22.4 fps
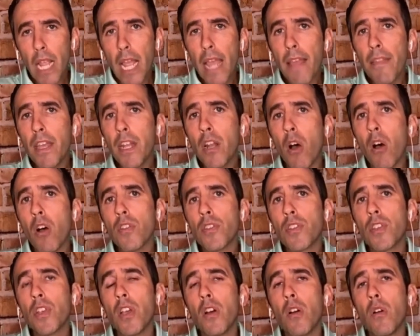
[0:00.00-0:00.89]
And then
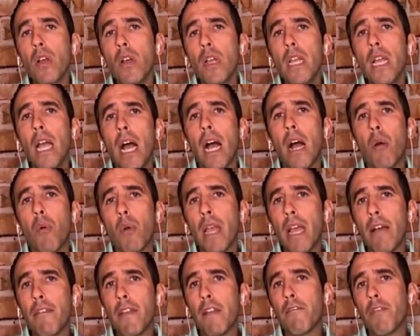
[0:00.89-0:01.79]
also we
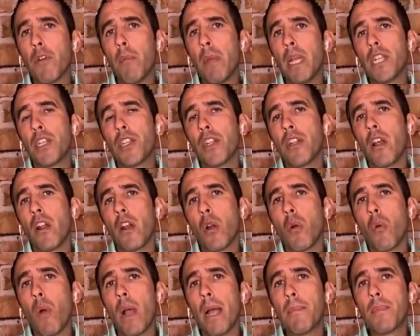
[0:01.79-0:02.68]
have information on
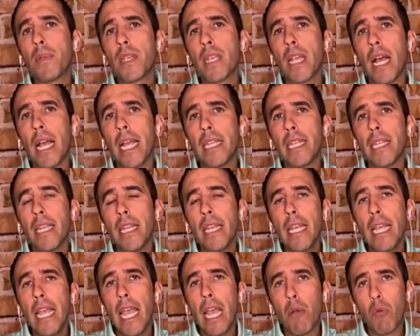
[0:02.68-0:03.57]
our website,
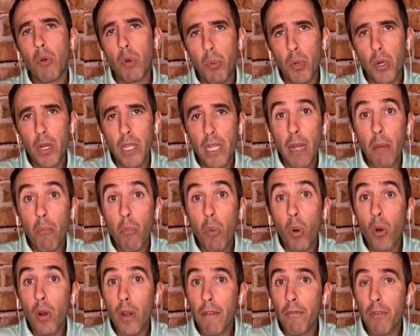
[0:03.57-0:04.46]
and we're putting up
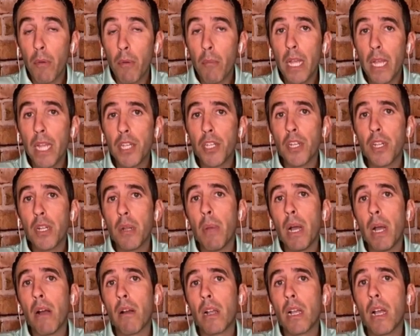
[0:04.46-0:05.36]
more information
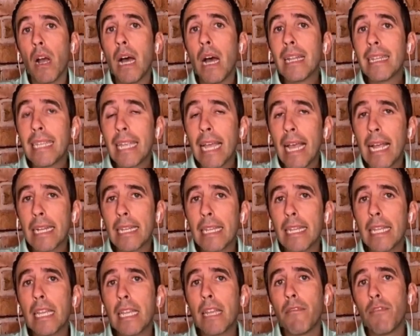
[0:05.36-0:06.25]
about
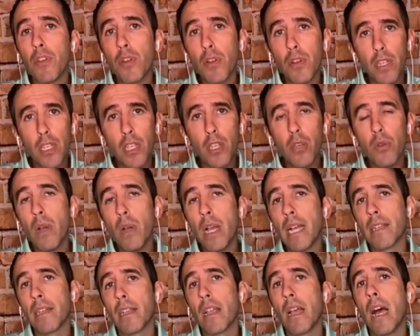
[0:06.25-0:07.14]
contacting, if you're in the
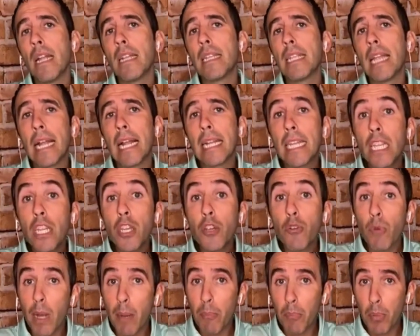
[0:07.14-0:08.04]
U.S., contacting
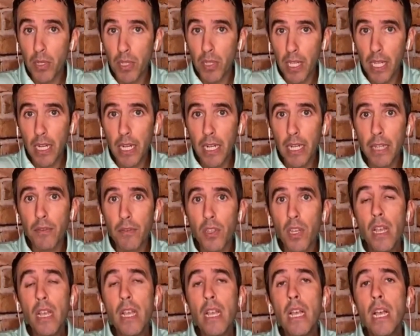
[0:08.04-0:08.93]
your
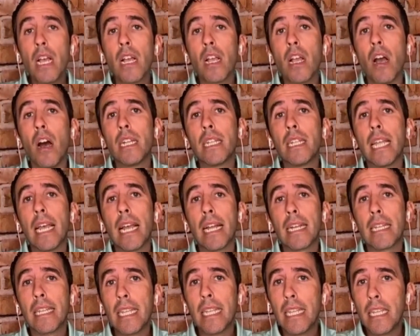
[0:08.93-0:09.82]
representatives,
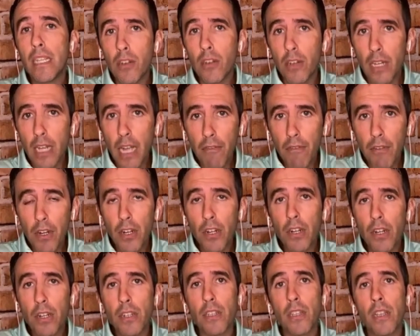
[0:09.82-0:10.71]
contacting your
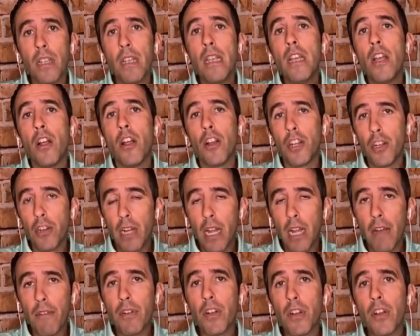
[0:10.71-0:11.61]
governors or your
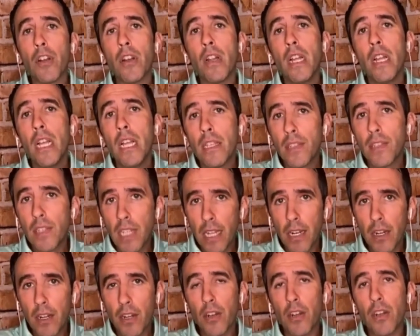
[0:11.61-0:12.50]
governor,
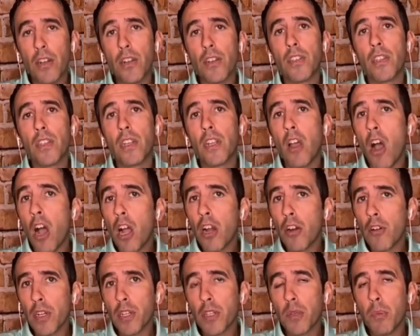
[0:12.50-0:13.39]
senators,
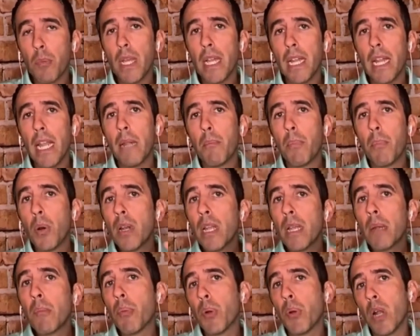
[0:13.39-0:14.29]
congressmen, and
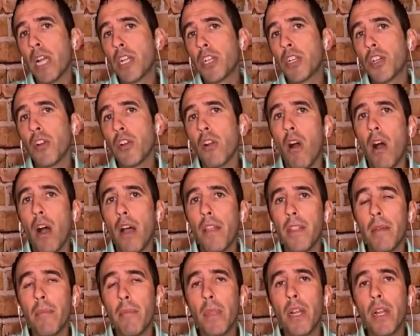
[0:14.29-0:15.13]
putting pressure on them.